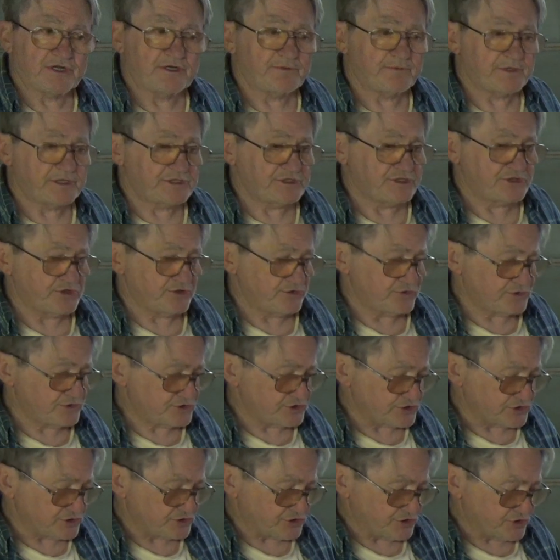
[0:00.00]
to make sure
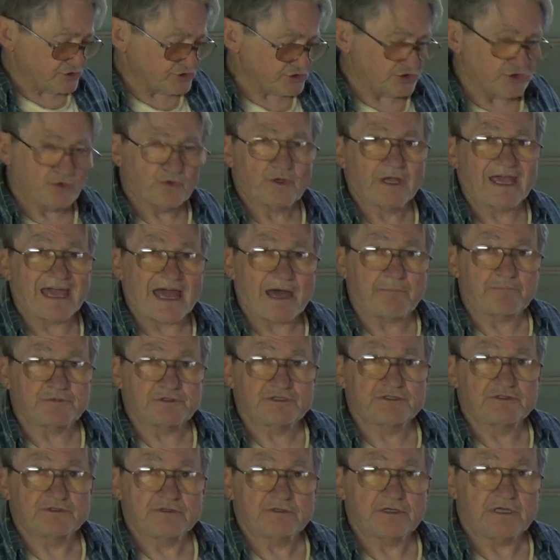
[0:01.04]
there's no
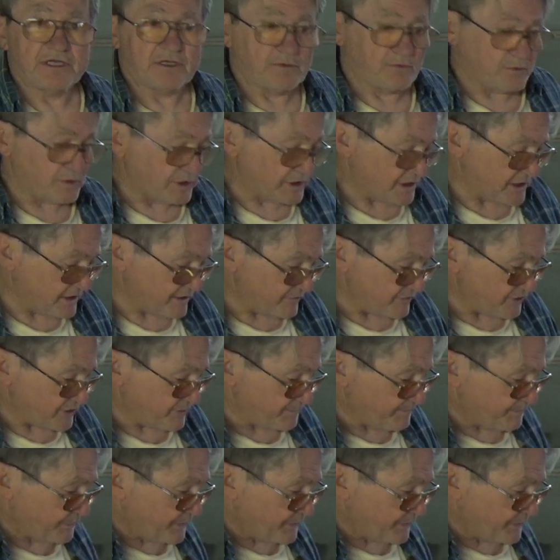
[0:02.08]
gaps and what have you.